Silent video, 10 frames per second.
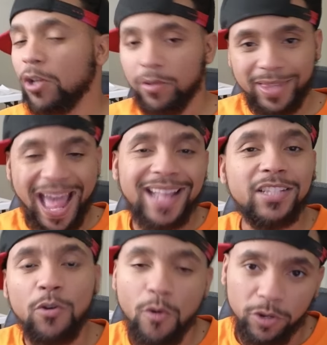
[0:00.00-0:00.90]
that's
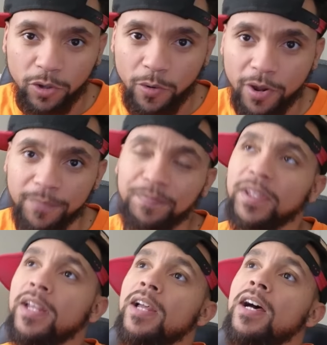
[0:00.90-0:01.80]
going
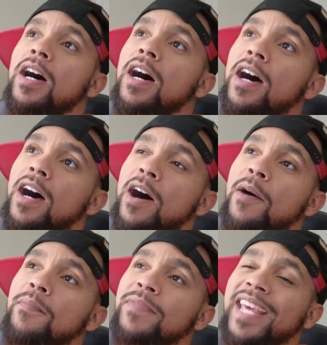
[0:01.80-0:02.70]

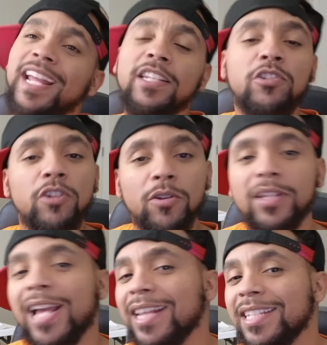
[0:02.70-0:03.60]
on. Then, you know,
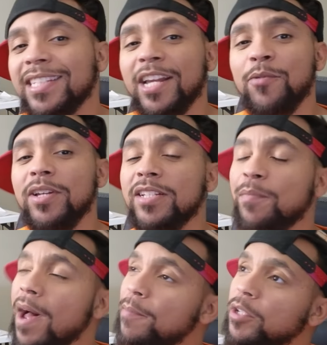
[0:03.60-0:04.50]
got this thing with his
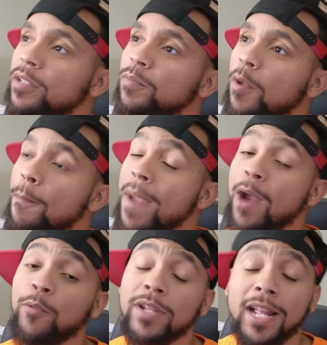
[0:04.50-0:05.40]
mama. Man,
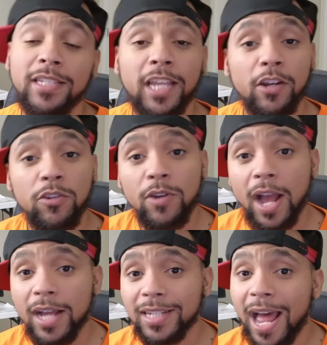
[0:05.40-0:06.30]
when I tell you
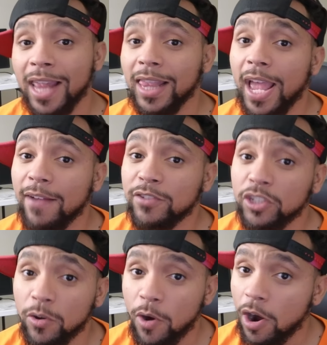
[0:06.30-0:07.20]
guys, I laugh
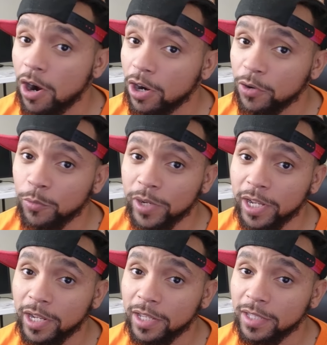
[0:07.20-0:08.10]
so hard when
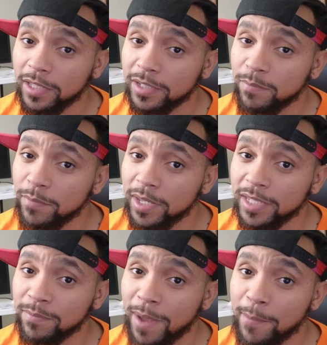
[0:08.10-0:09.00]
his
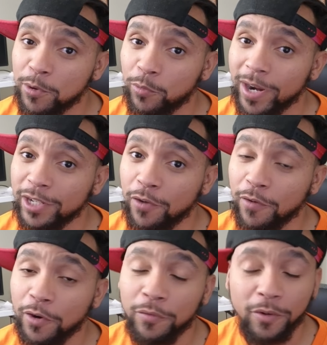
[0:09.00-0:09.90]
mama ran over
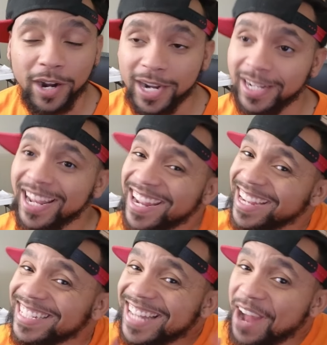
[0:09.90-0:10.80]
her friend.
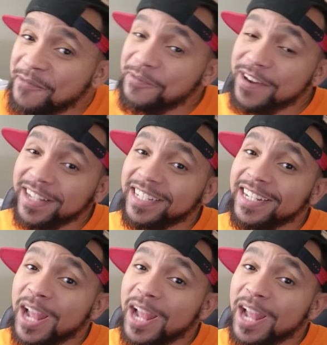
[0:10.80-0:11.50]
It's not funny,